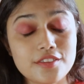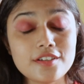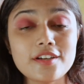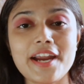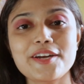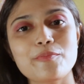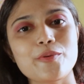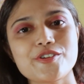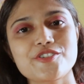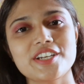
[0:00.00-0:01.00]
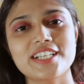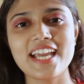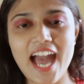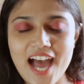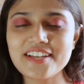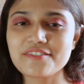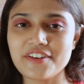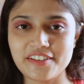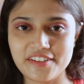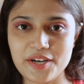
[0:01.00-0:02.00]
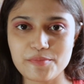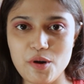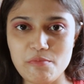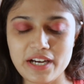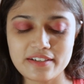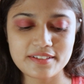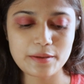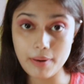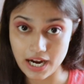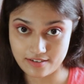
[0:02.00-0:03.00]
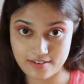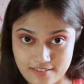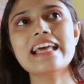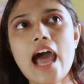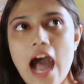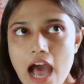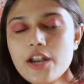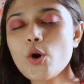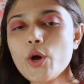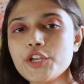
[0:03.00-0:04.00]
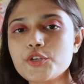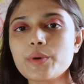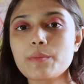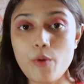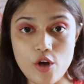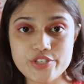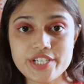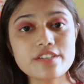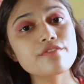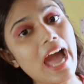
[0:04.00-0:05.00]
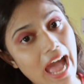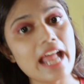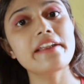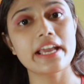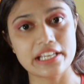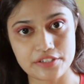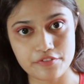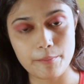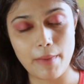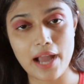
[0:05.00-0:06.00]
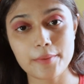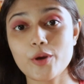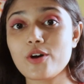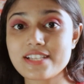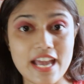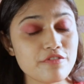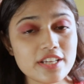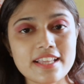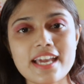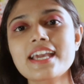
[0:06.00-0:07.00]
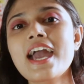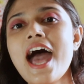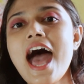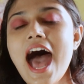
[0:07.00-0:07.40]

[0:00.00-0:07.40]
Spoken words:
the right opportunity at the very right moment. But there are going to be positive and negative impact, because everything